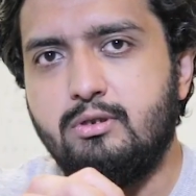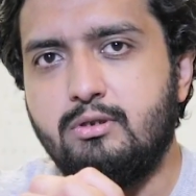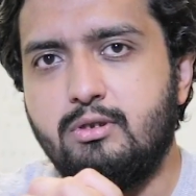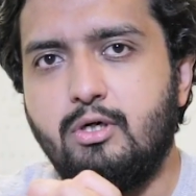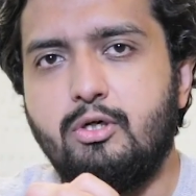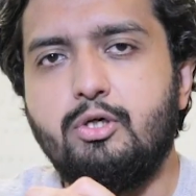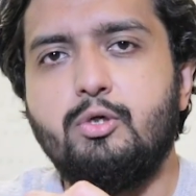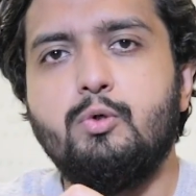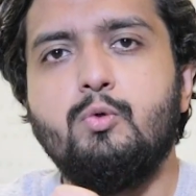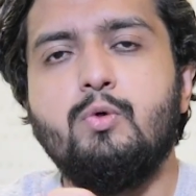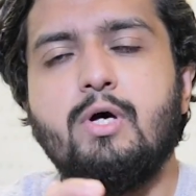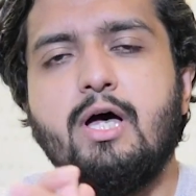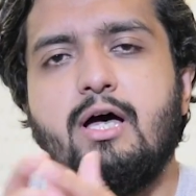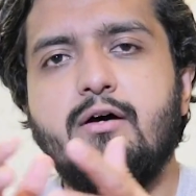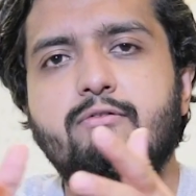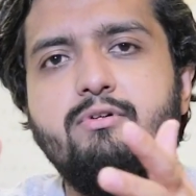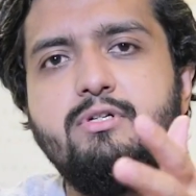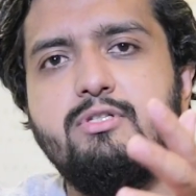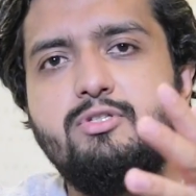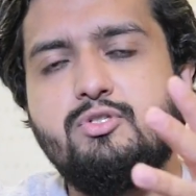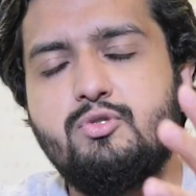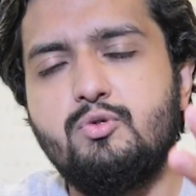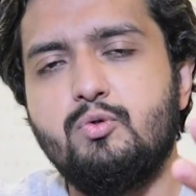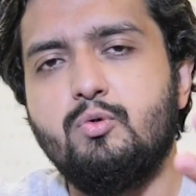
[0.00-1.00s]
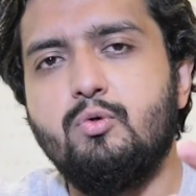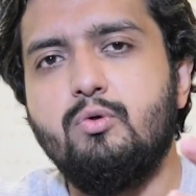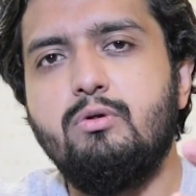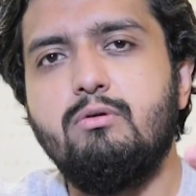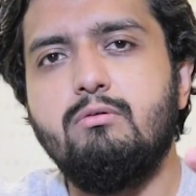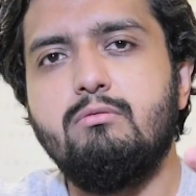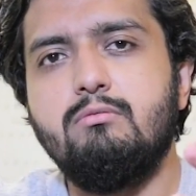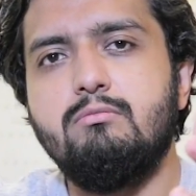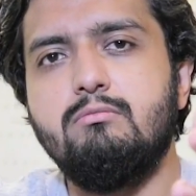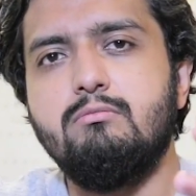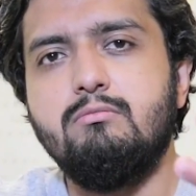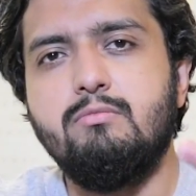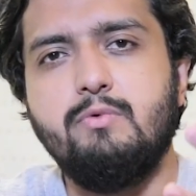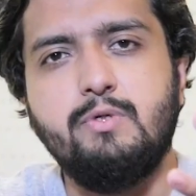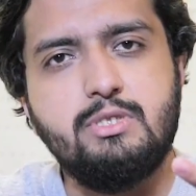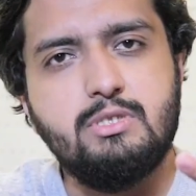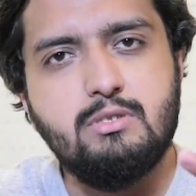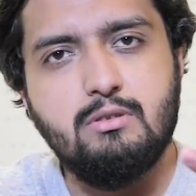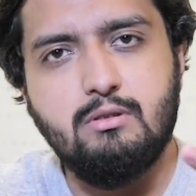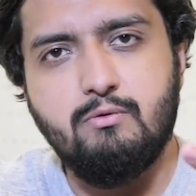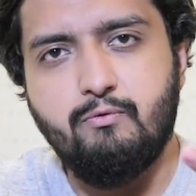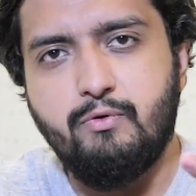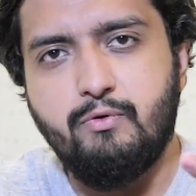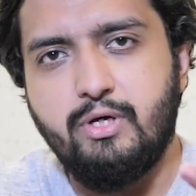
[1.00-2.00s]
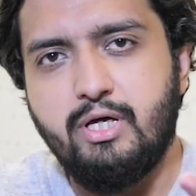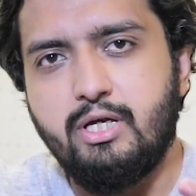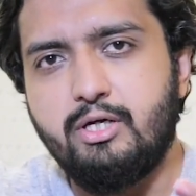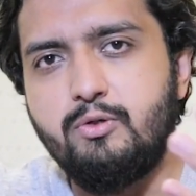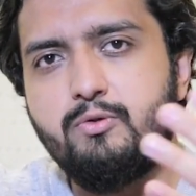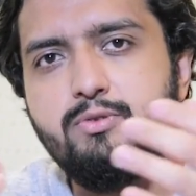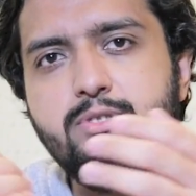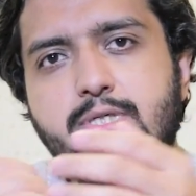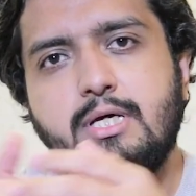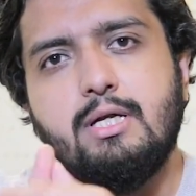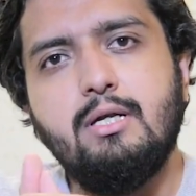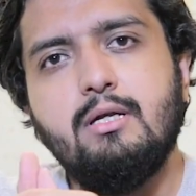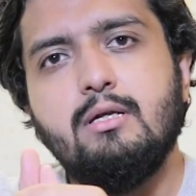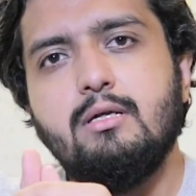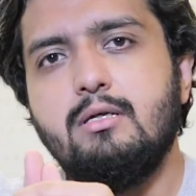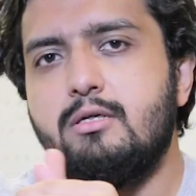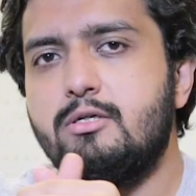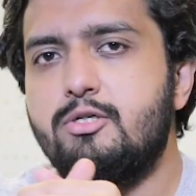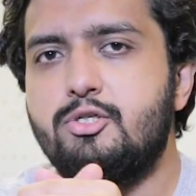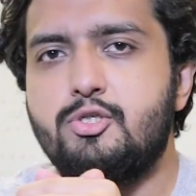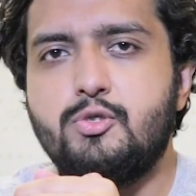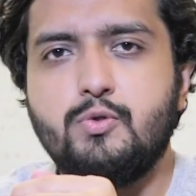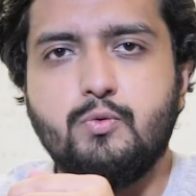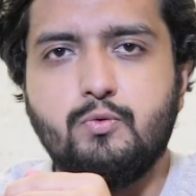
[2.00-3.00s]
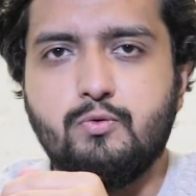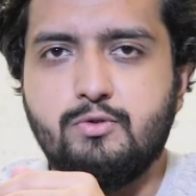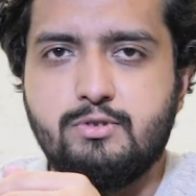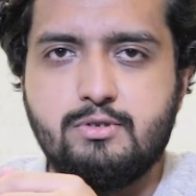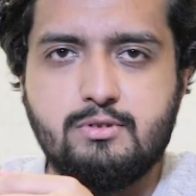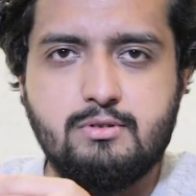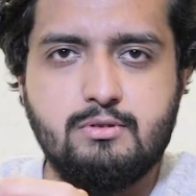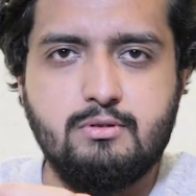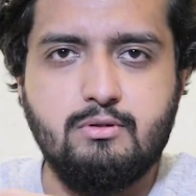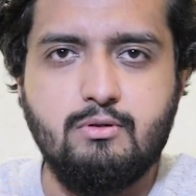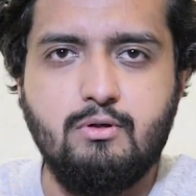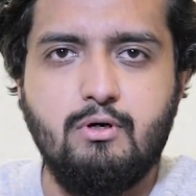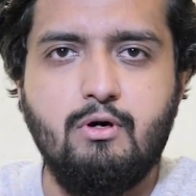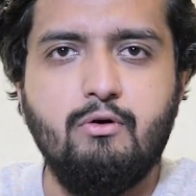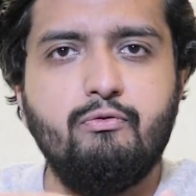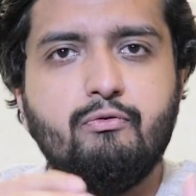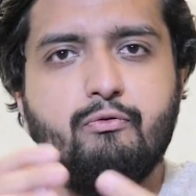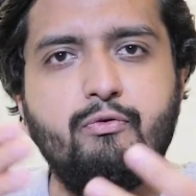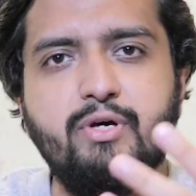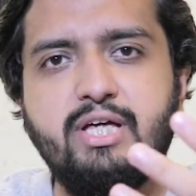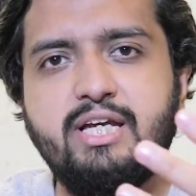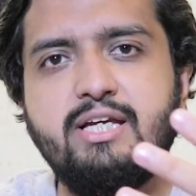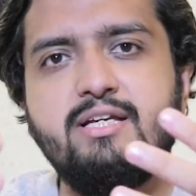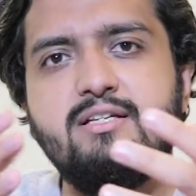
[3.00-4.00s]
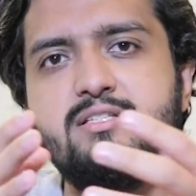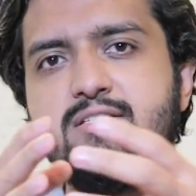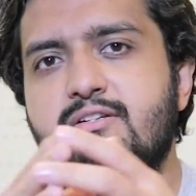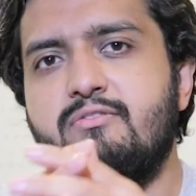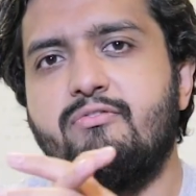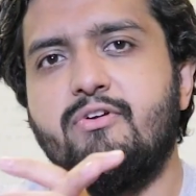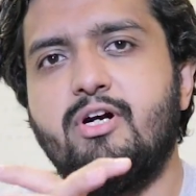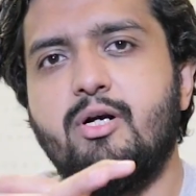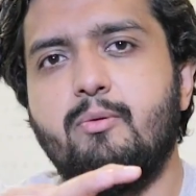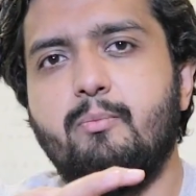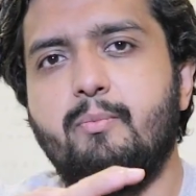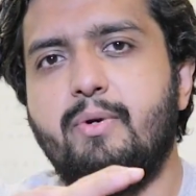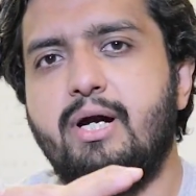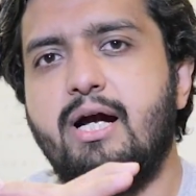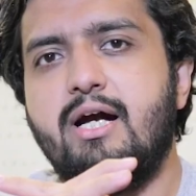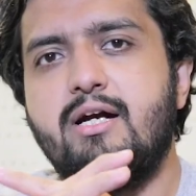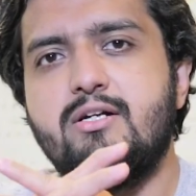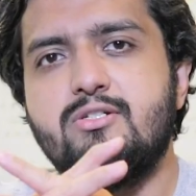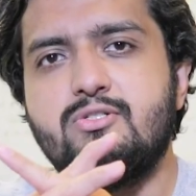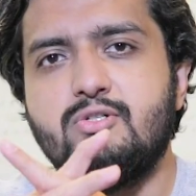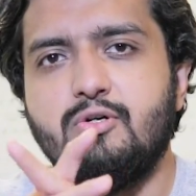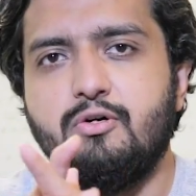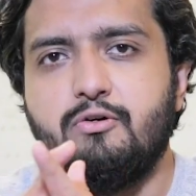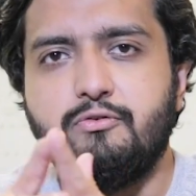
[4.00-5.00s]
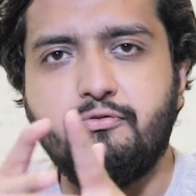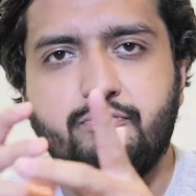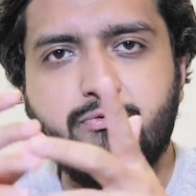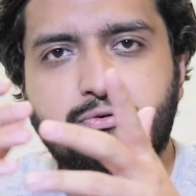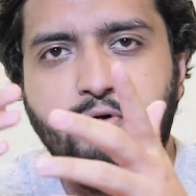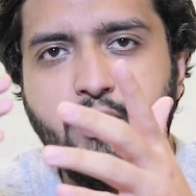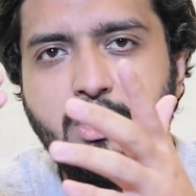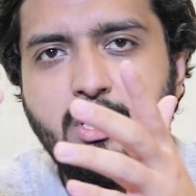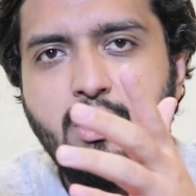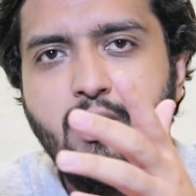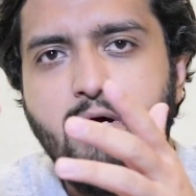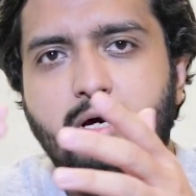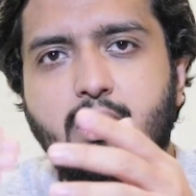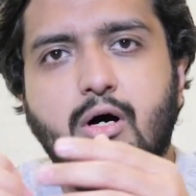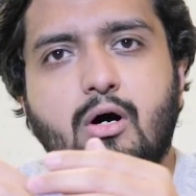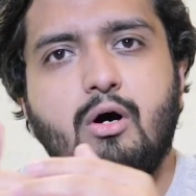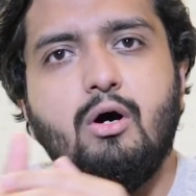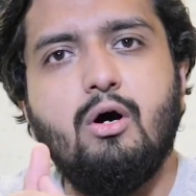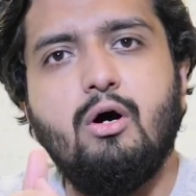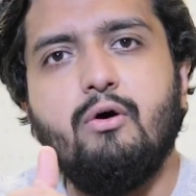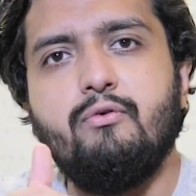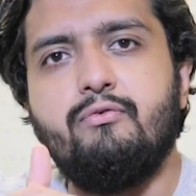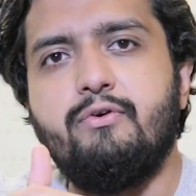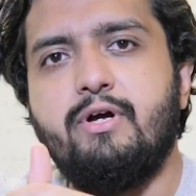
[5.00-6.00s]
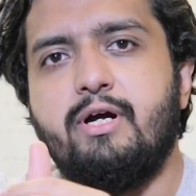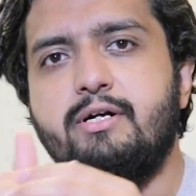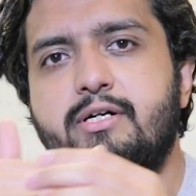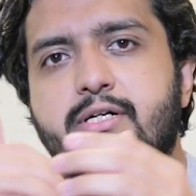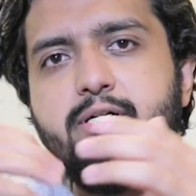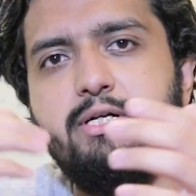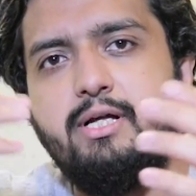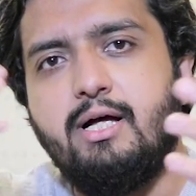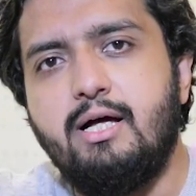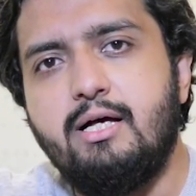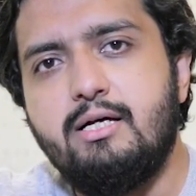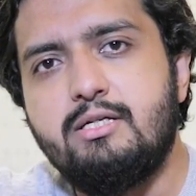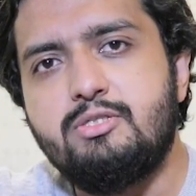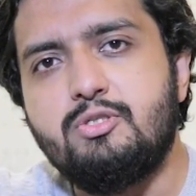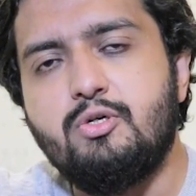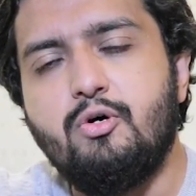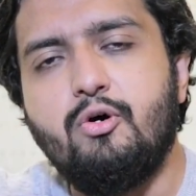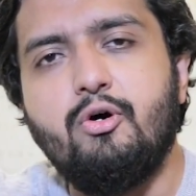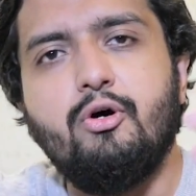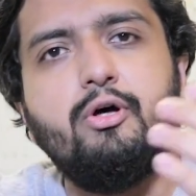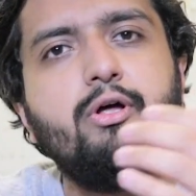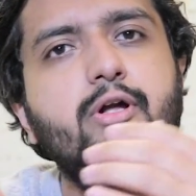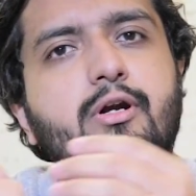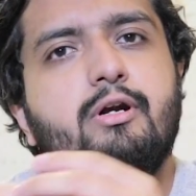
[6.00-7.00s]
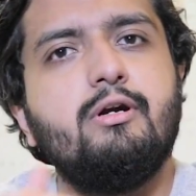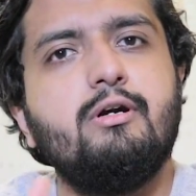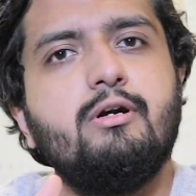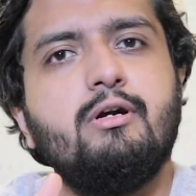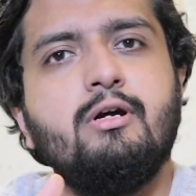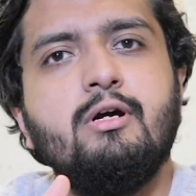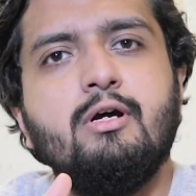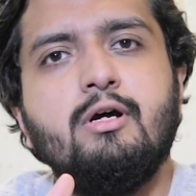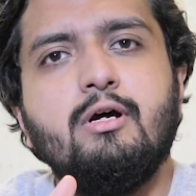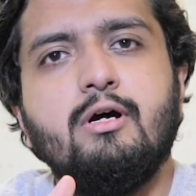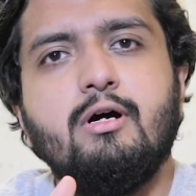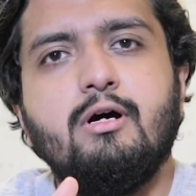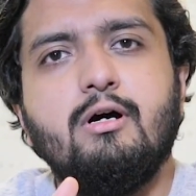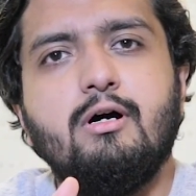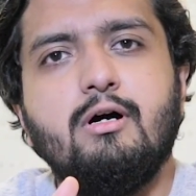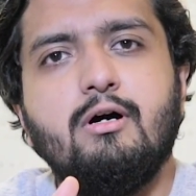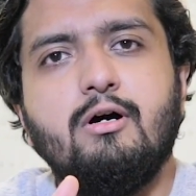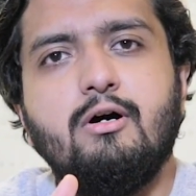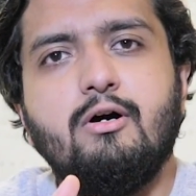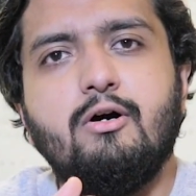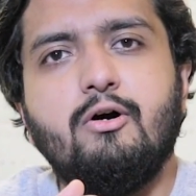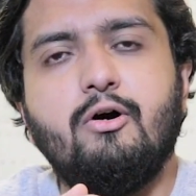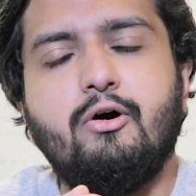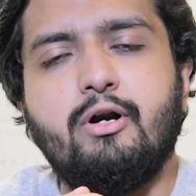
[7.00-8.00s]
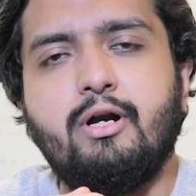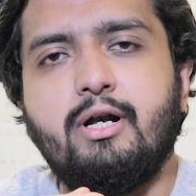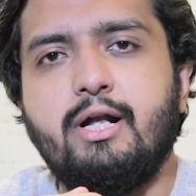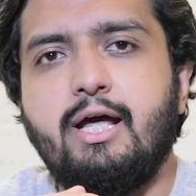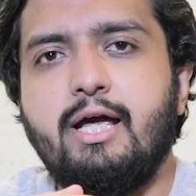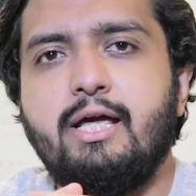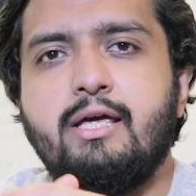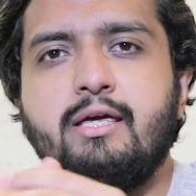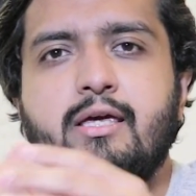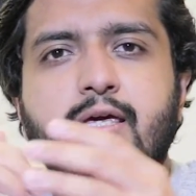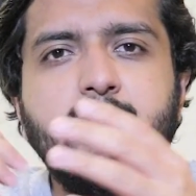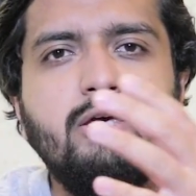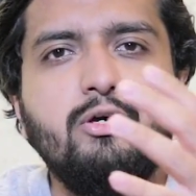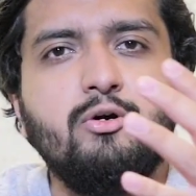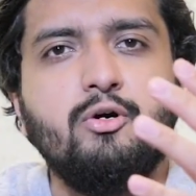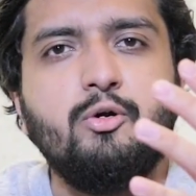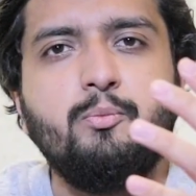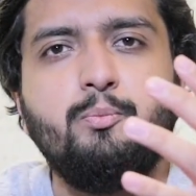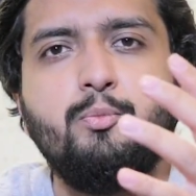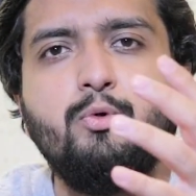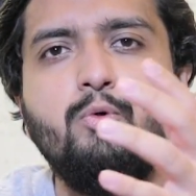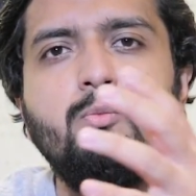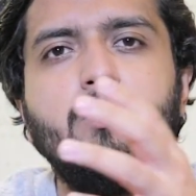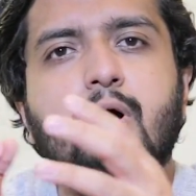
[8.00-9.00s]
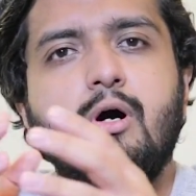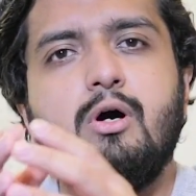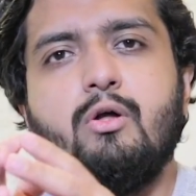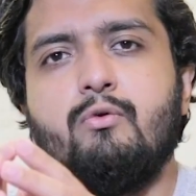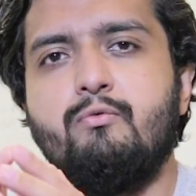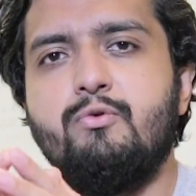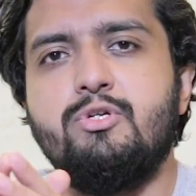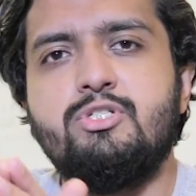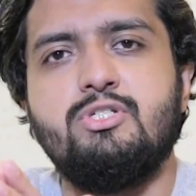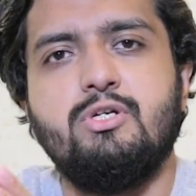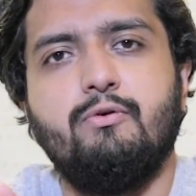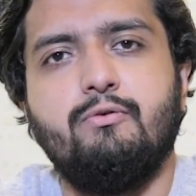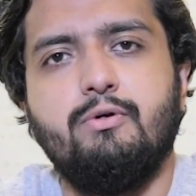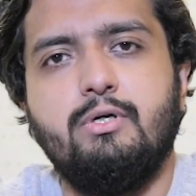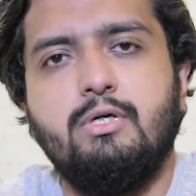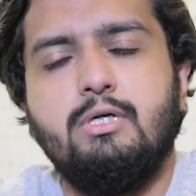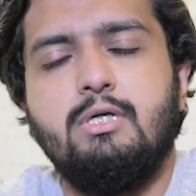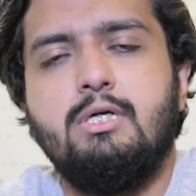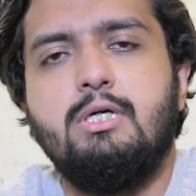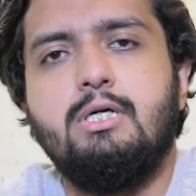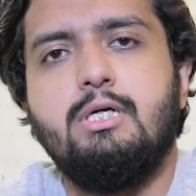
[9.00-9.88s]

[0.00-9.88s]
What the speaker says: Now you have a store where you sell shoes of various different brands of Adidas or Nike or Puma or whichever.